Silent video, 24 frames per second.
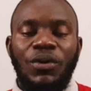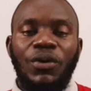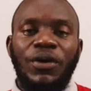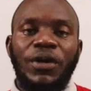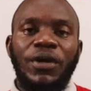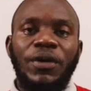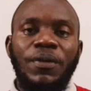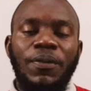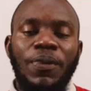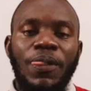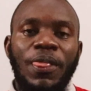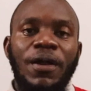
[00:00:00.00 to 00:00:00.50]

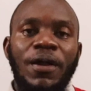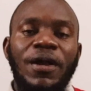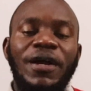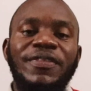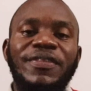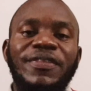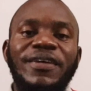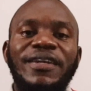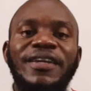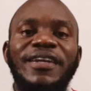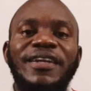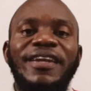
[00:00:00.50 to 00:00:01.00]
Okay?
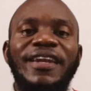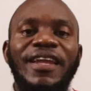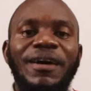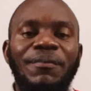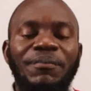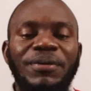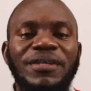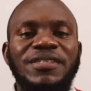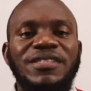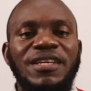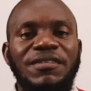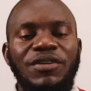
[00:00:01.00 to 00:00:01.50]
And then
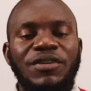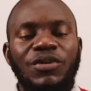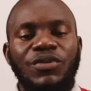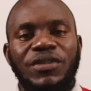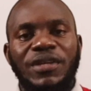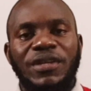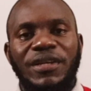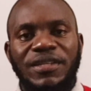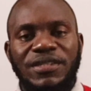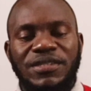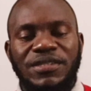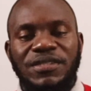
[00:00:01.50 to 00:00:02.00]
number seven
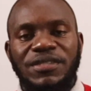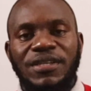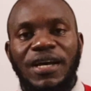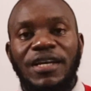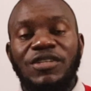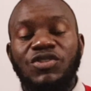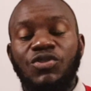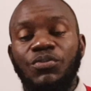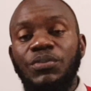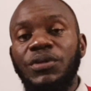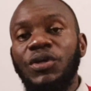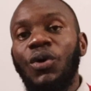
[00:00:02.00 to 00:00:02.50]
on the list
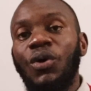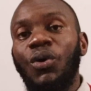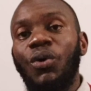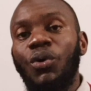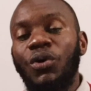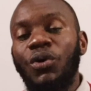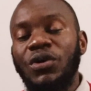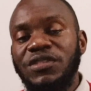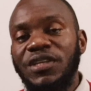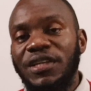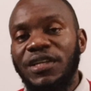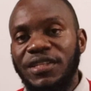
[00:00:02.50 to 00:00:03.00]
has to be
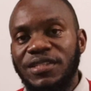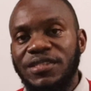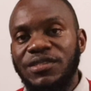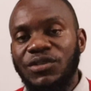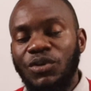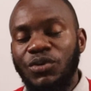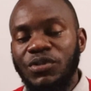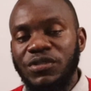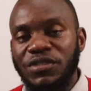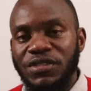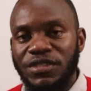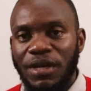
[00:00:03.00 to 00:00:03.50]

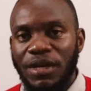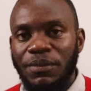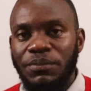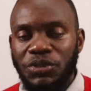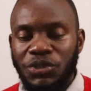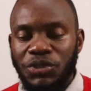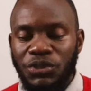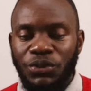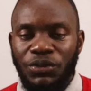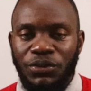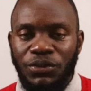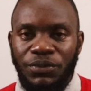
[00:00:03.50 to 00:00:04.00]
oxalate
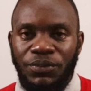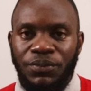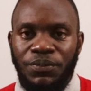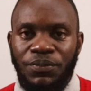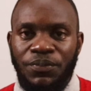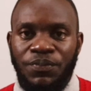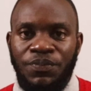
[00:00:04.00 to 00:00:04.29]
consumption.